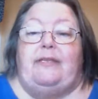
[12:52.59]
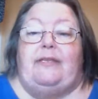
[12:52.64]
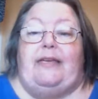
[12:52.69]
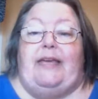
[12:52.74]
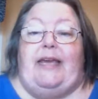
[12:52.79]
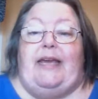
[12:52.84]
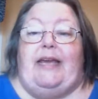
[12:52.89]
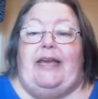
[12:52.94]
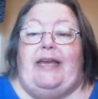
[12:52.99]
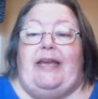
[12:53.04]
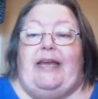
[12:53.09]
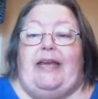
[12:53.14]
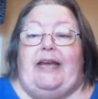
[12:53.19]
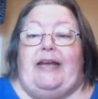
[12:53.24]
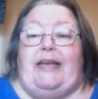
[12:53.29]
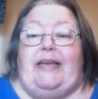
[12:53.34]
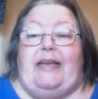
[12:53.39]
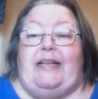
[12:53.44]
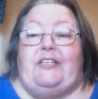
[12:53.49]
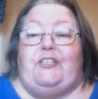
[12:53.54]
kicking
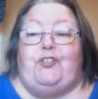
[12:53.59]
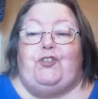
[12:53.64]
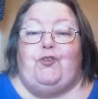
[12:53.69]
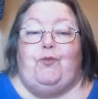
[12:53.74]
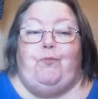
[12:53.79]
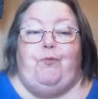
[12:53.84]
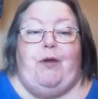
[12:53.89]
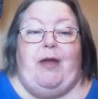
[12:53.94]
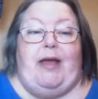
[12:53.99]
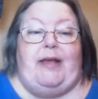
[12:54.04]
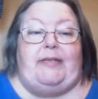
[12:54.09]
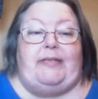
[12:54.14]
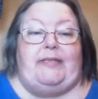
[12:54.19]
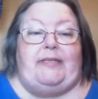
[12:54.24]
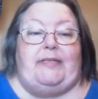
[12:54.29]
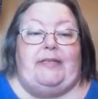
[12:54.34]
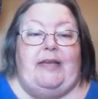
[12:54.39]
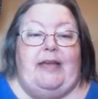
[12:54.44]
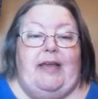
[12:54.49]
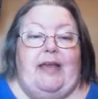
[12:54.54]
against her
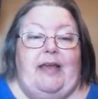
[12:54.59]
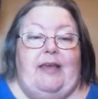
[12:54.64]
breast,